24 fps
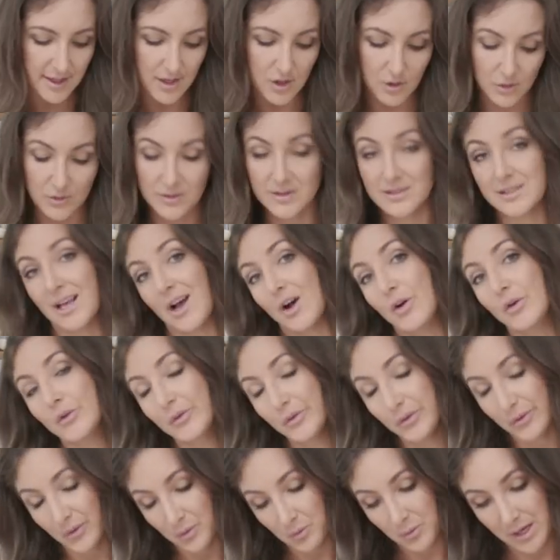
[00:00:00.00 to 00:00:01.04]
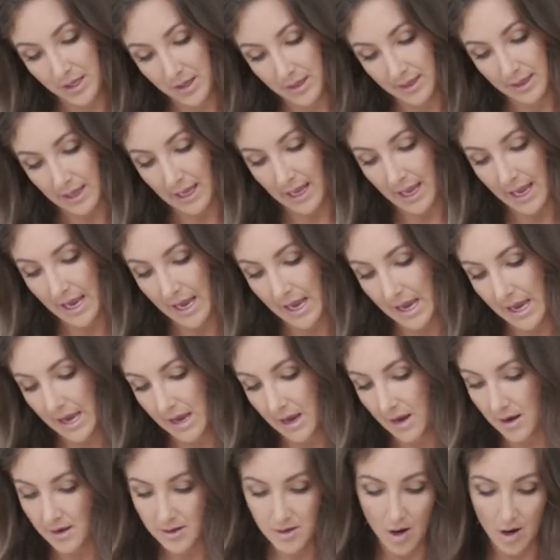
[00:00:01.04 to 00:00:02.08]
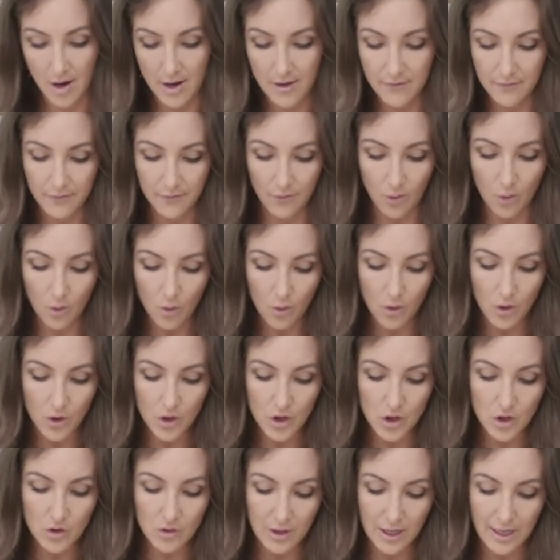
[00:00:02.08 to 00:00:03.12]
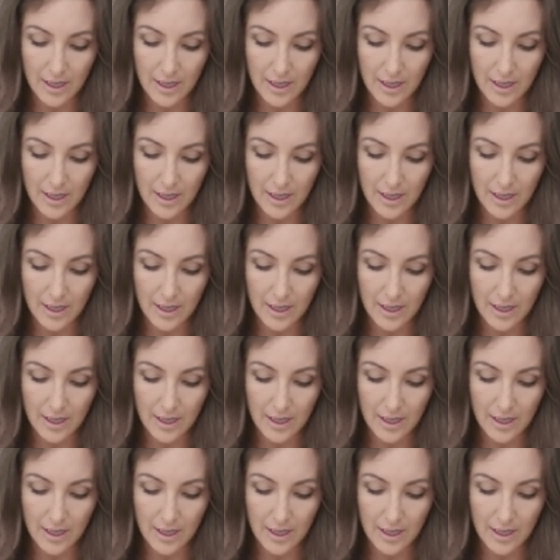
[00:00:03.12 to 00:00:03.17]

it yourself with a knife or you